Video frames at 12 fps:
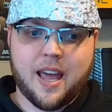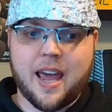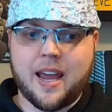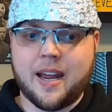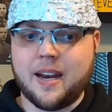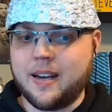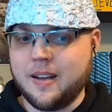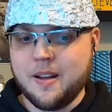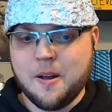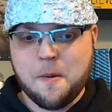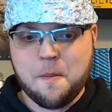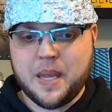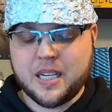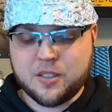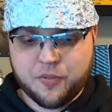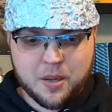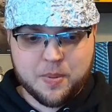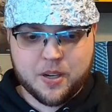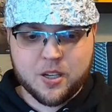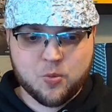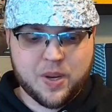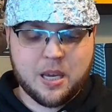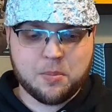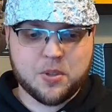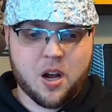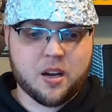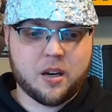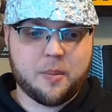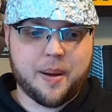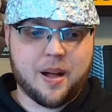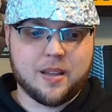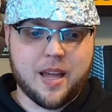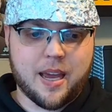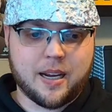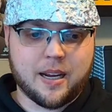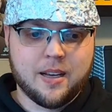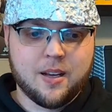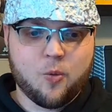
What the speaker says: And it's funny because we keep talking about like